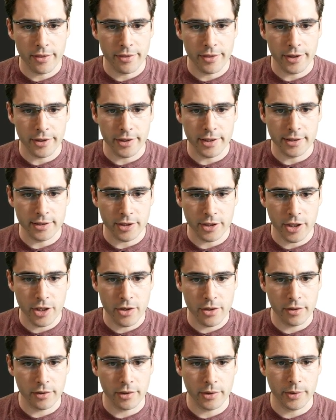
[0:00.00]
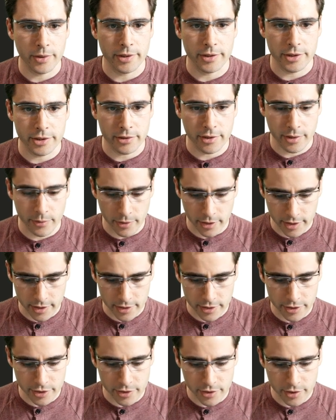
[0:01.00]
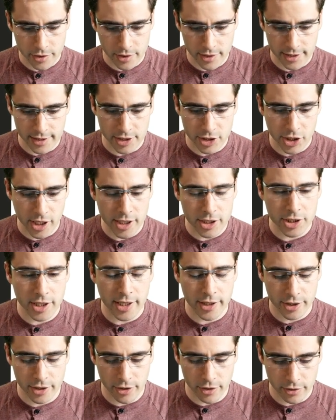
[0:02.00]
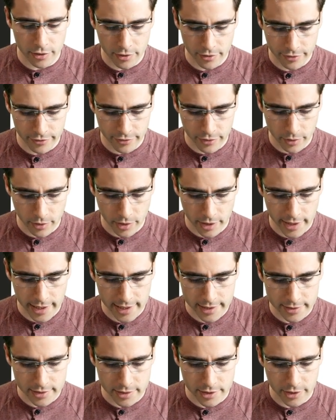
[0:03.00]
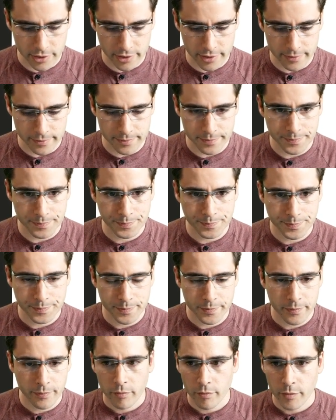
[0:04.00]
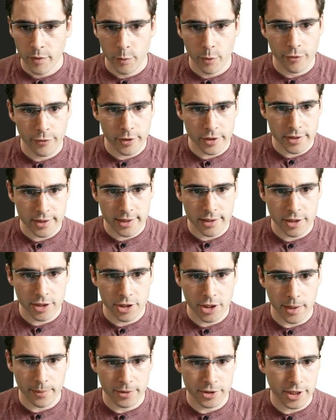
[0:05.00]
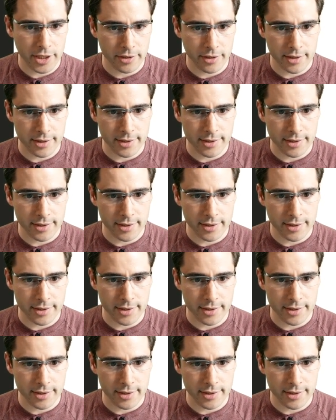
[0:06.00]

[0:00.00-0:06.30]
there is a code in the query string, we're going to exchange that code for an access token. We first need to double check